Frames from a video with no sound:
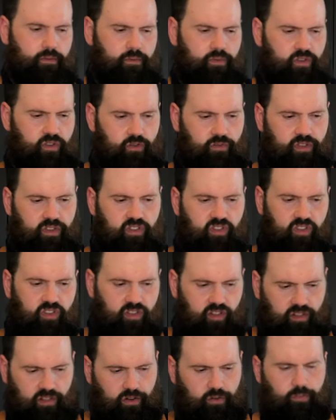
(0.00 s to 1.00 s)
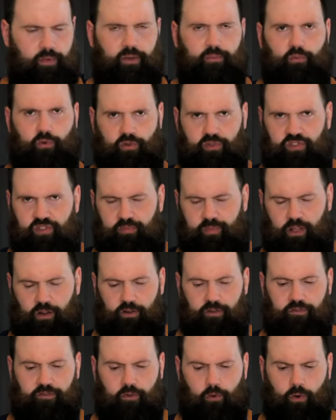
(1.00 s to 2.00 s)
So this is a little bit more
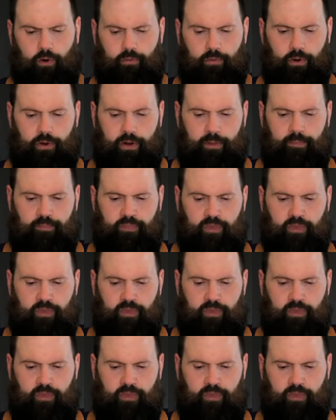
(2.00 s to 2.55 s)
spirit forward.